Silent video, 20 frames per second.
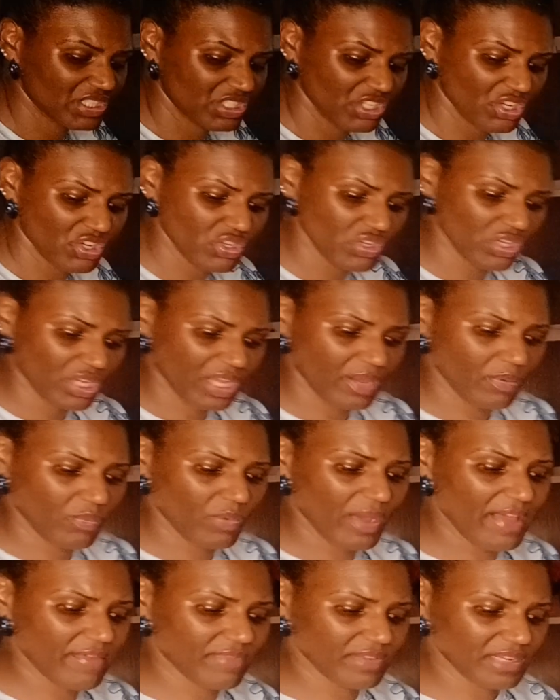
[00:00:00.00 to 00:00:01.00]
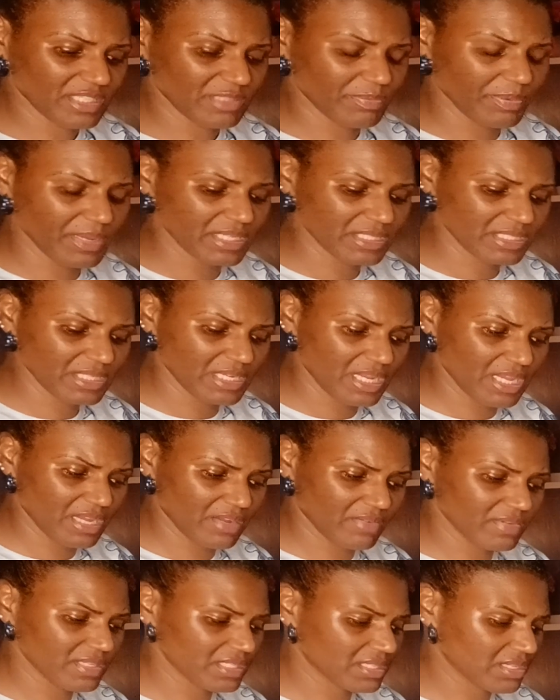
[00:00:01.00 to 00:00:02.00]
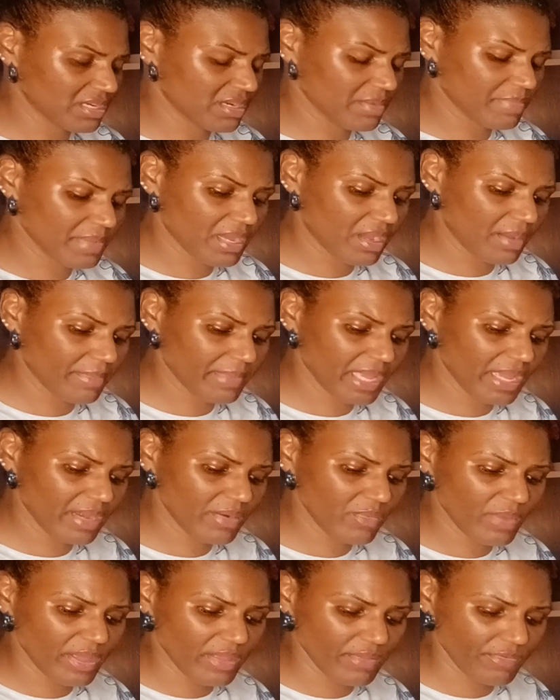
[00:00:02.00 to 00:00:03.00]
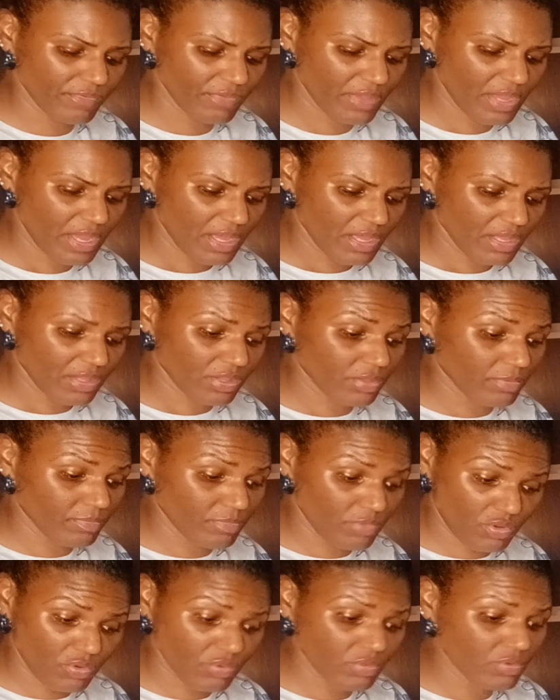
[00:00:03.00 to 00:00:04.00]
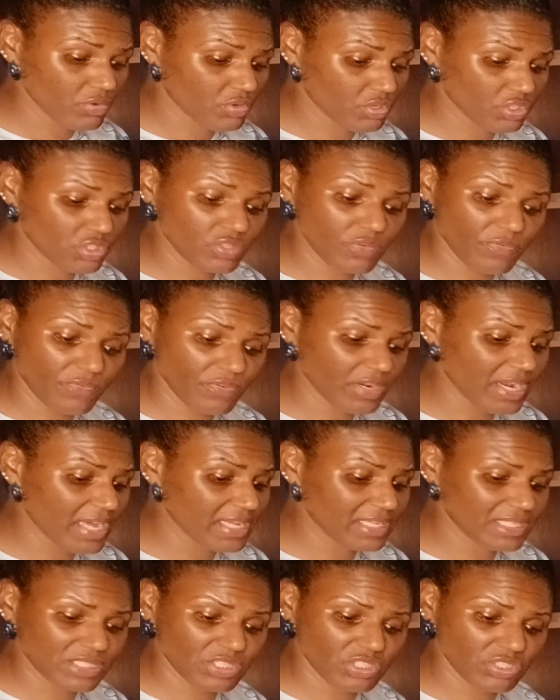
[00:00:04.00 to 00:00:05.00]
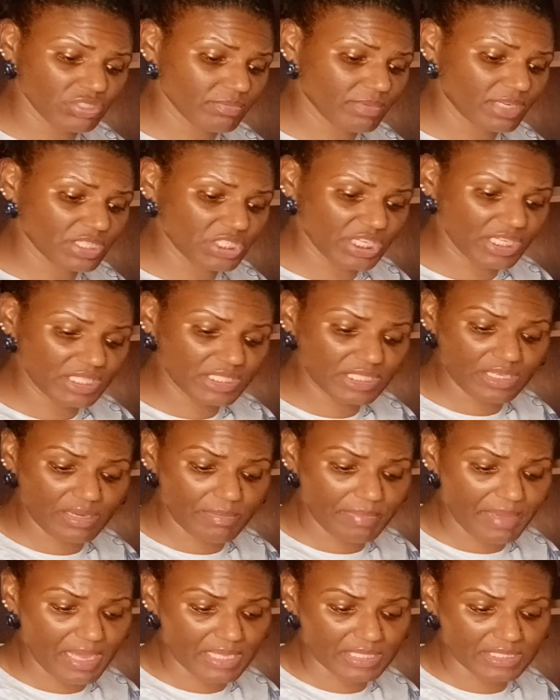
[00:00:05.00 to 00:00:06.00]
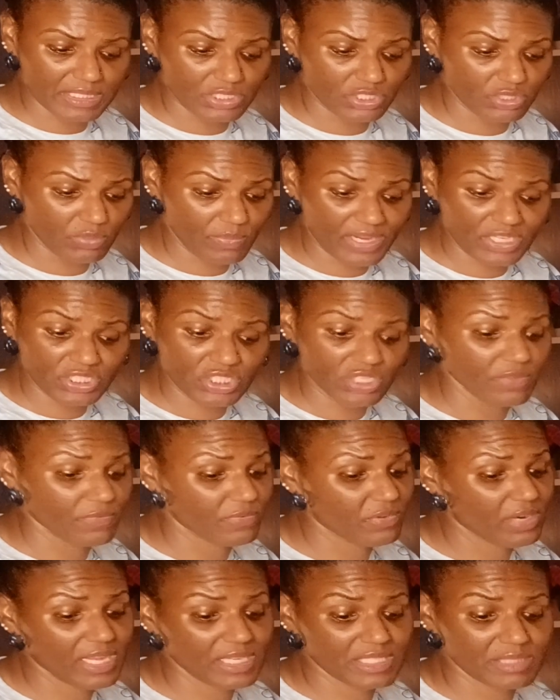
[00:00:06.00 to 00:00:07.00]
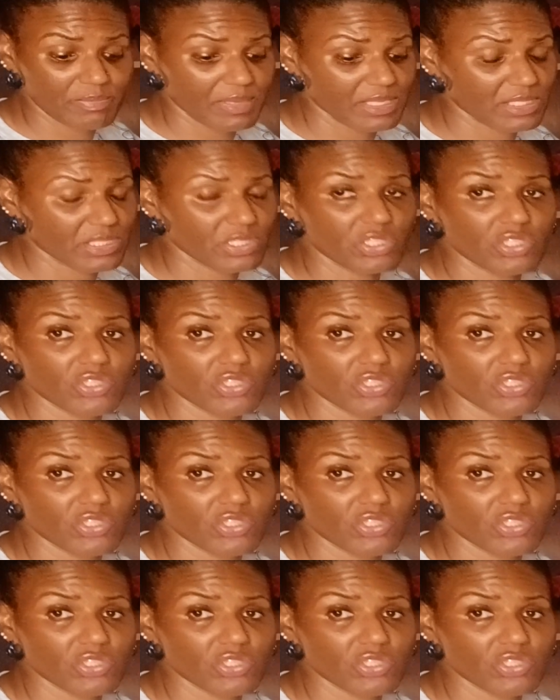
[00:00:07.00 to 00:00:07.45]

to look at whatever this person here is going to be coming in with the moon because you feel like there's too much hidden about a situation you feel like this person's